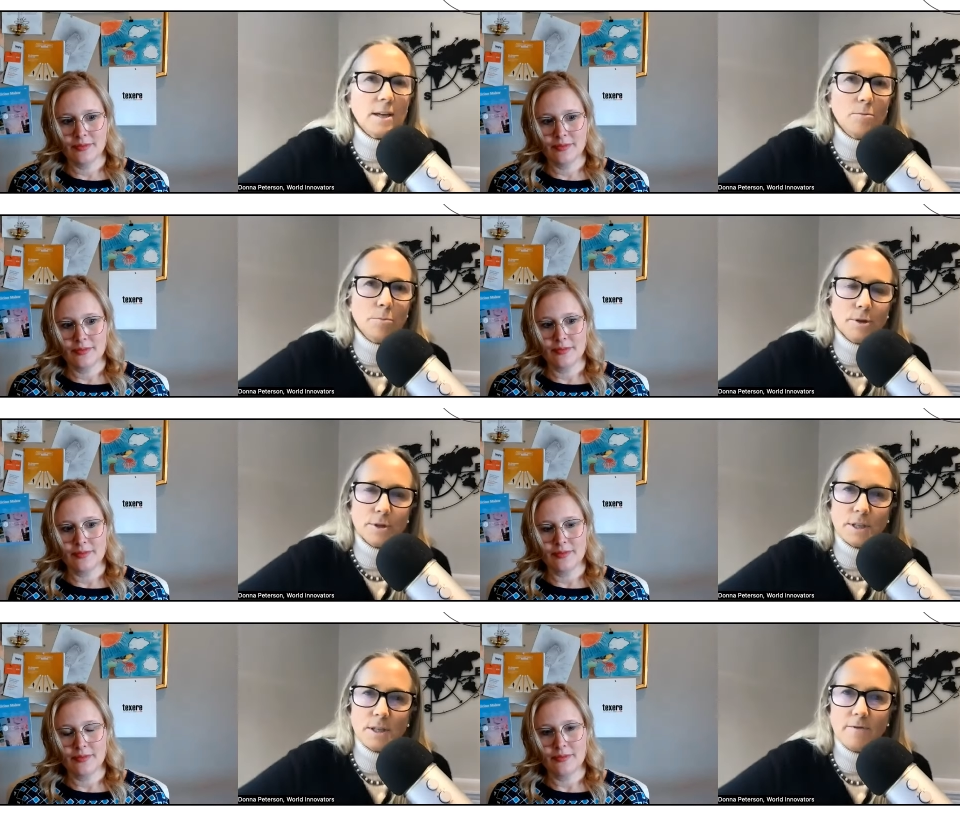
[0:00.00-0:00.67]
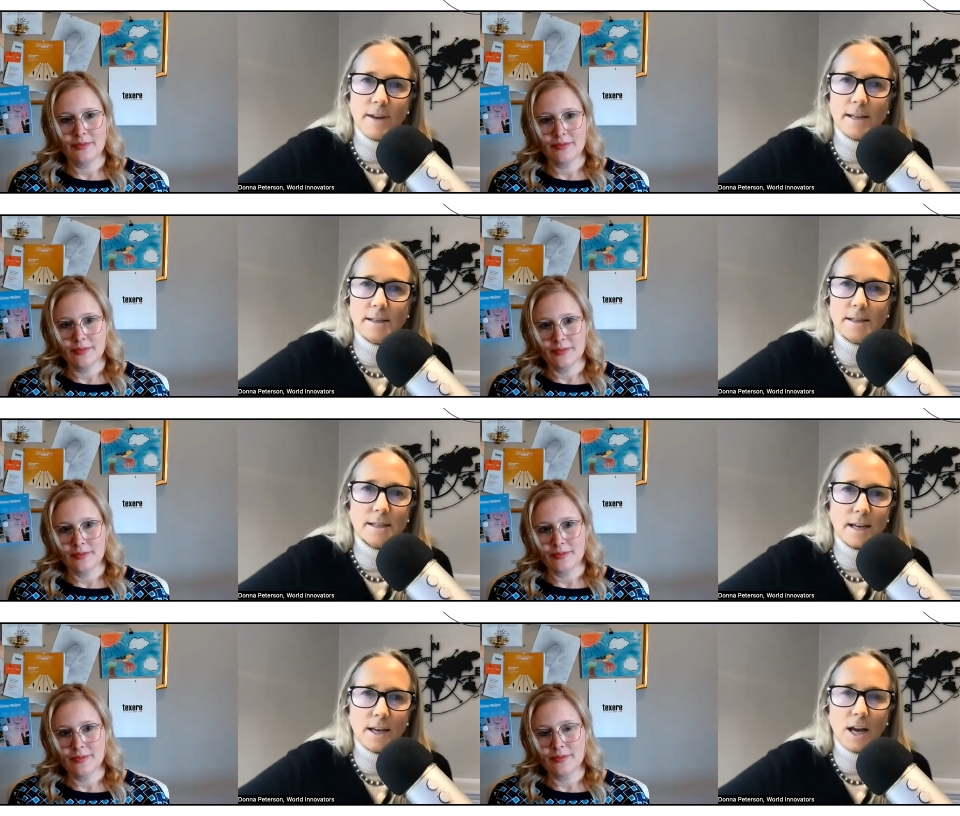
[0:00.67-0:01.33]
Speaker 1: and in person
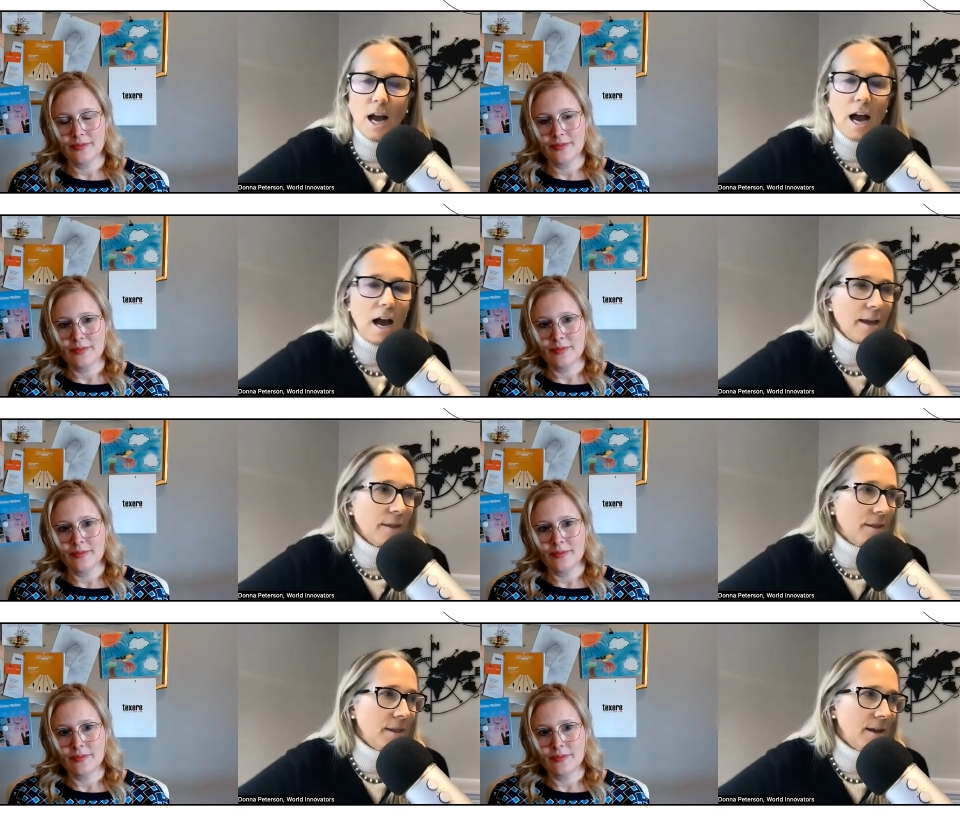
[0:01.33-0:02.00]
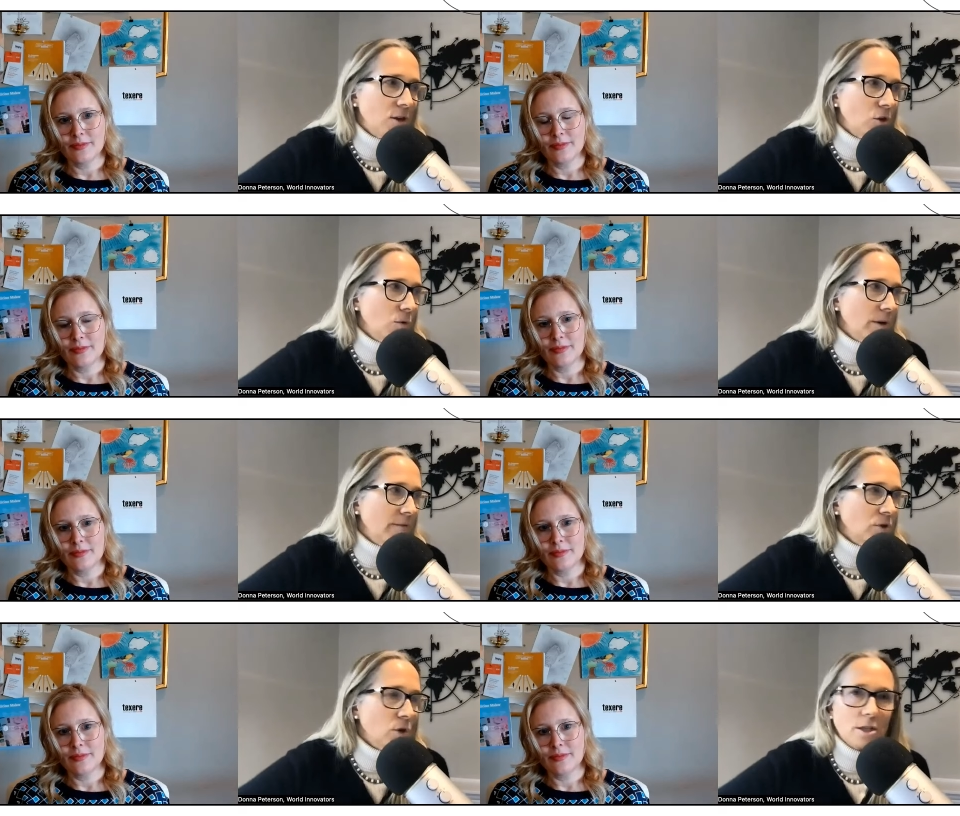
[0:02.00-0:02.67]
events, I think you
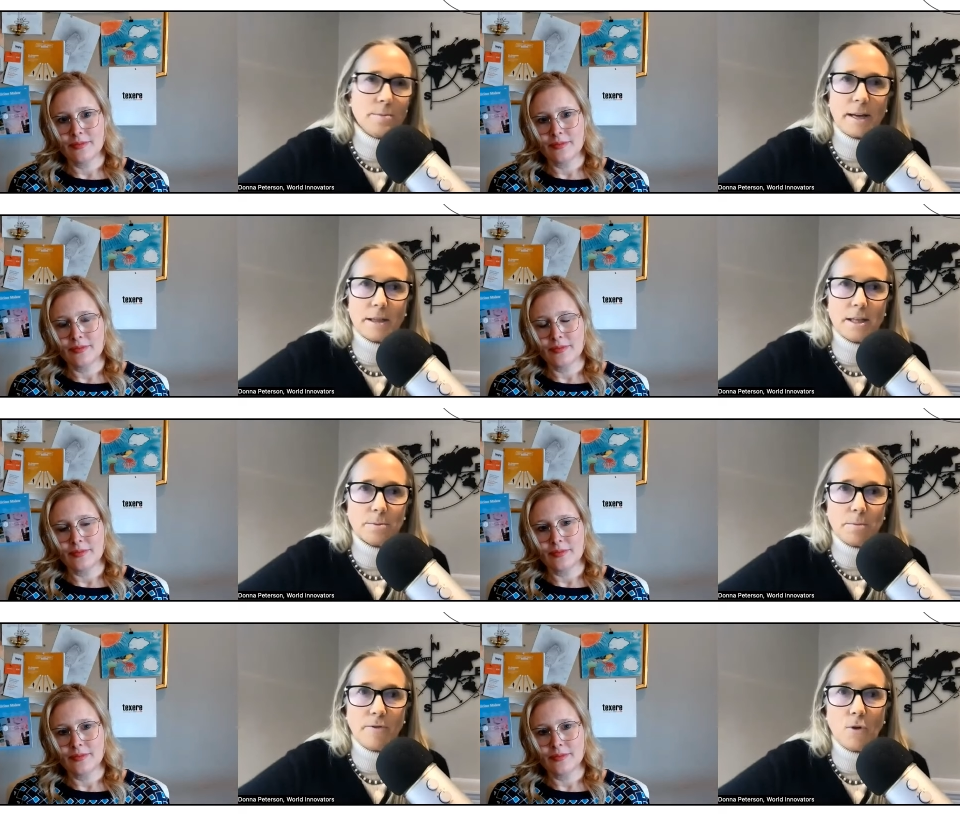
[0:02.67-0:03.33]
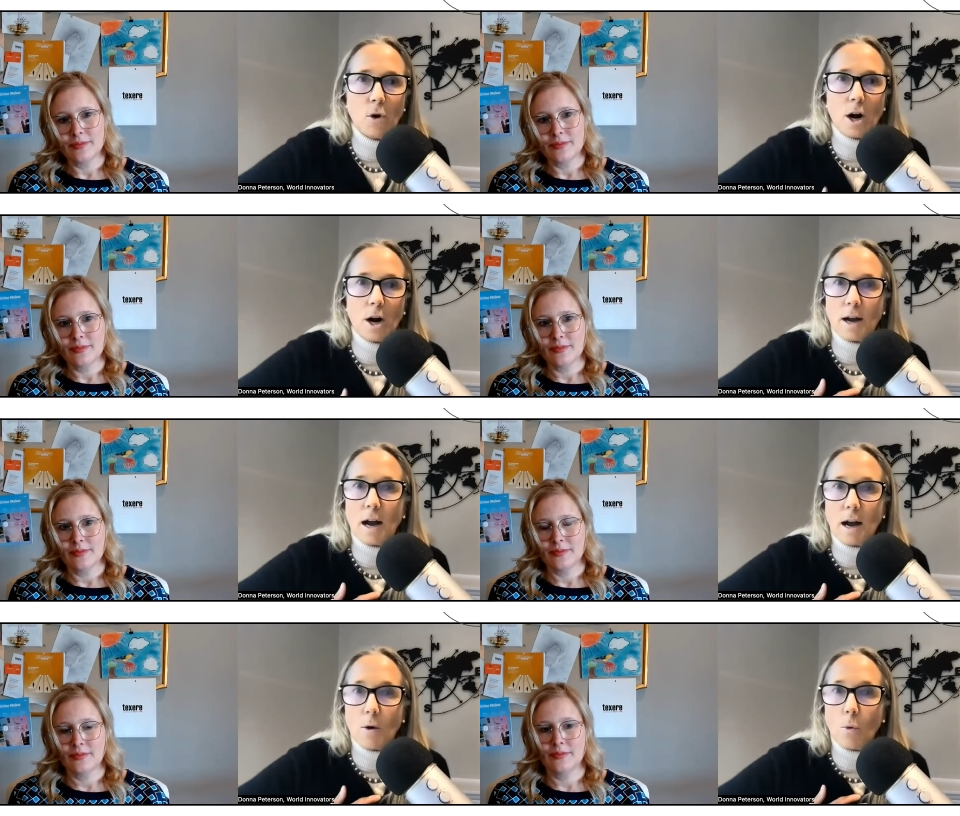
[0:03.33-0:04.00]
and I've talked about this before
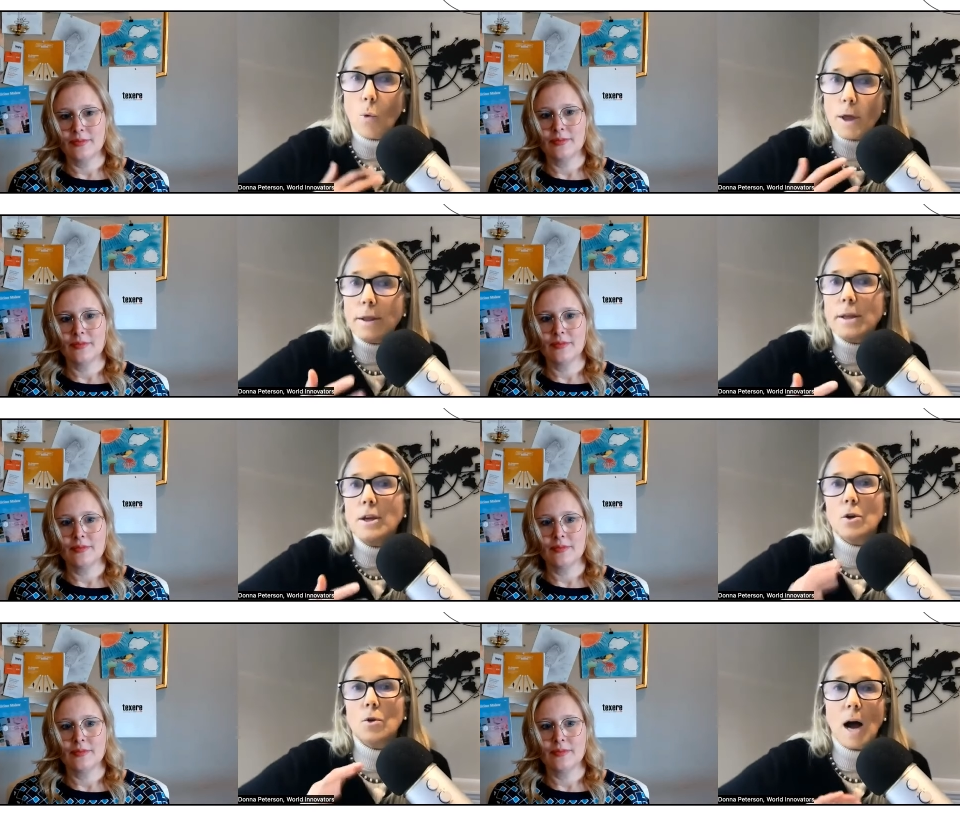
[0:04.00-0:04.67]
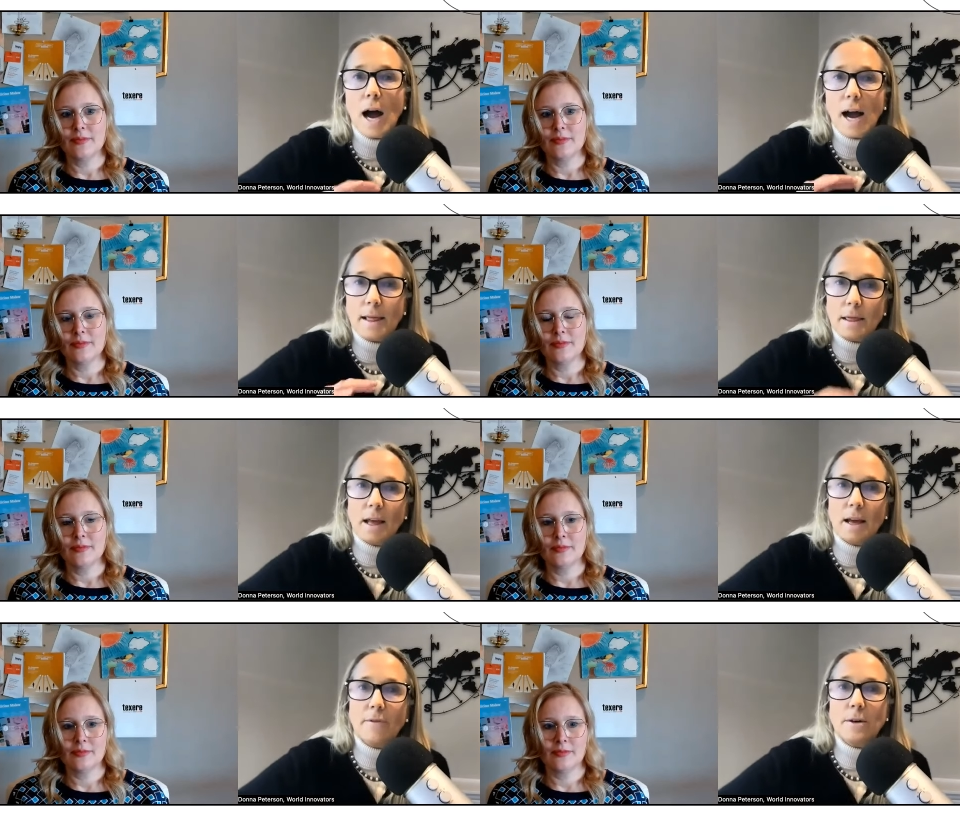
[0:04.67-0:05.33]
with you. I
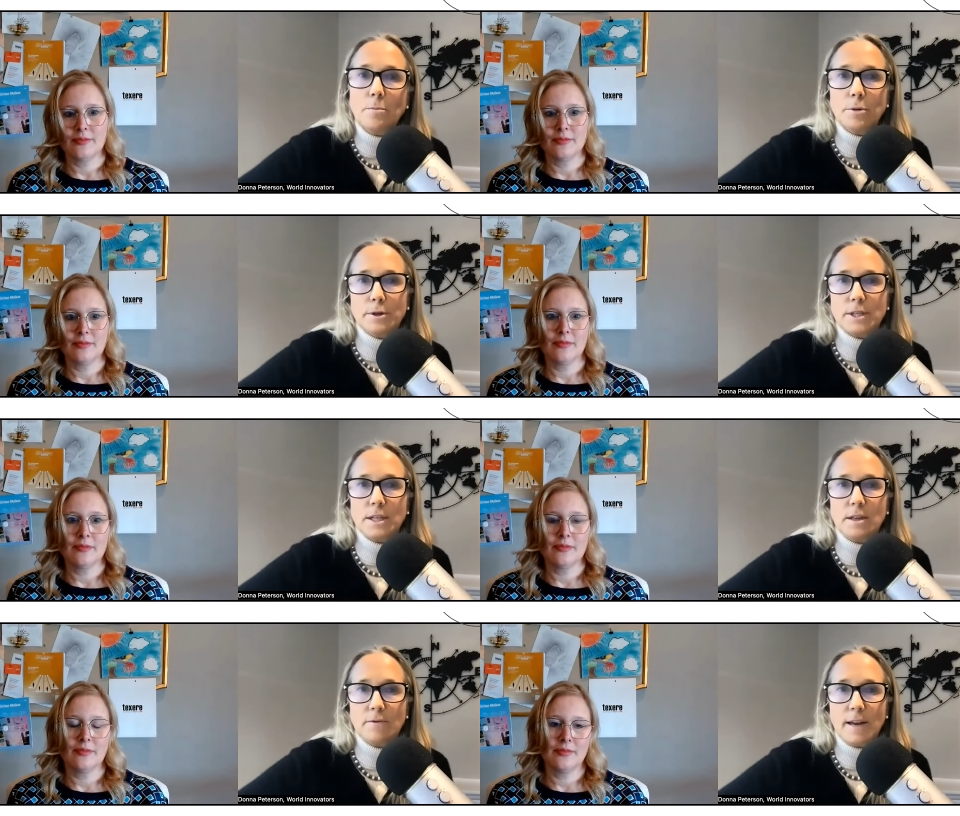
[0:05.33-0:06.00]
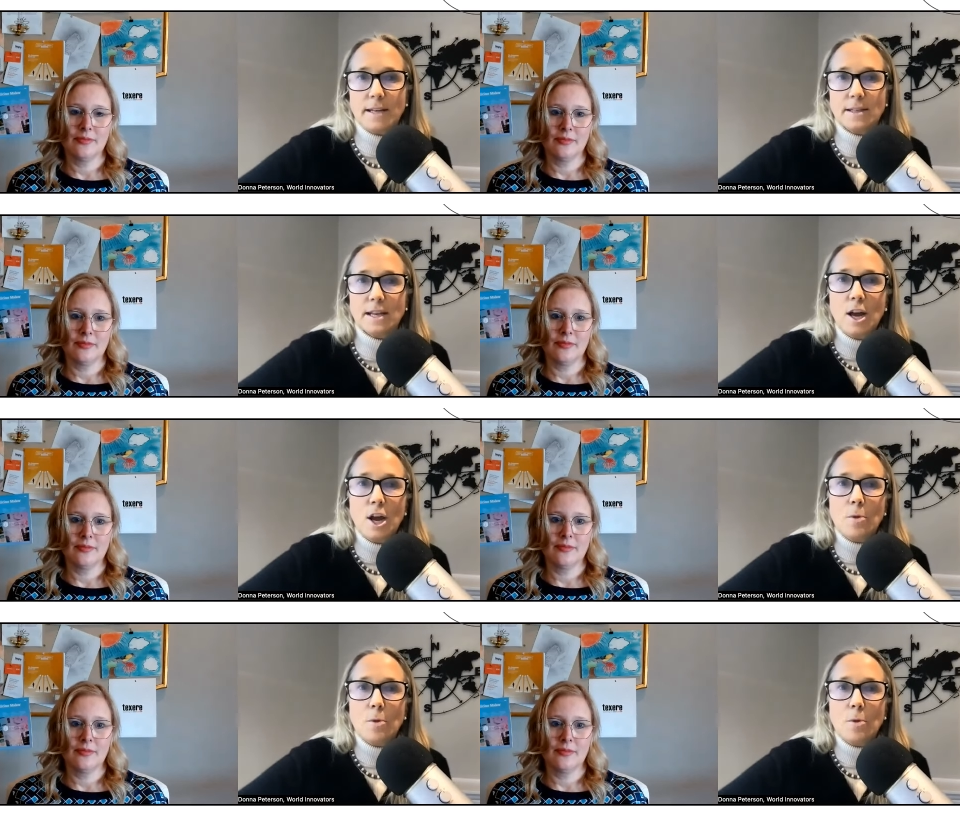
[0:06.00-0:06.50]
love in person events